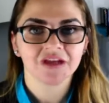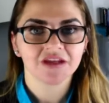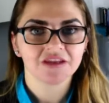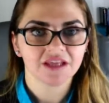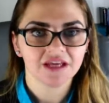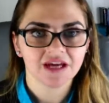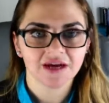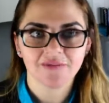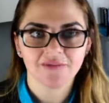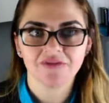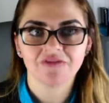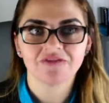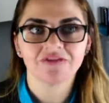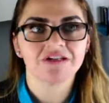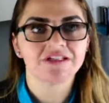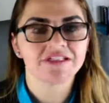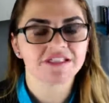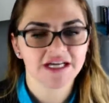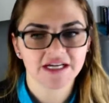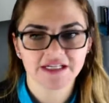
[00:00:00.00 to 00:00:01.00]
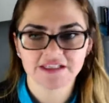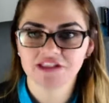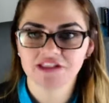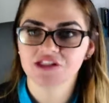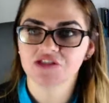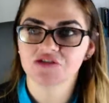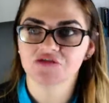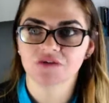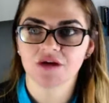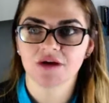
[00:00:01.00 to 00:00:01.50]
They come in for a 10
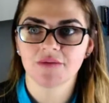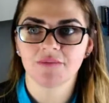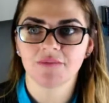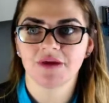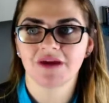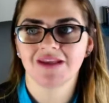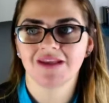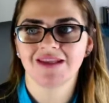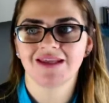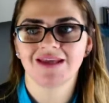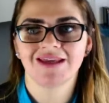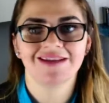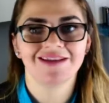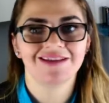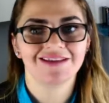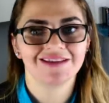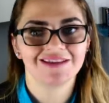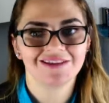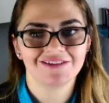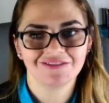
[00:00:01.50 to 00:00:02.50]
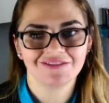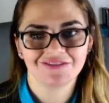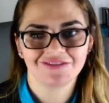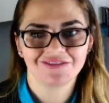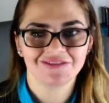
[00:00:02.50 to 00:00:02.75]
strip. And then if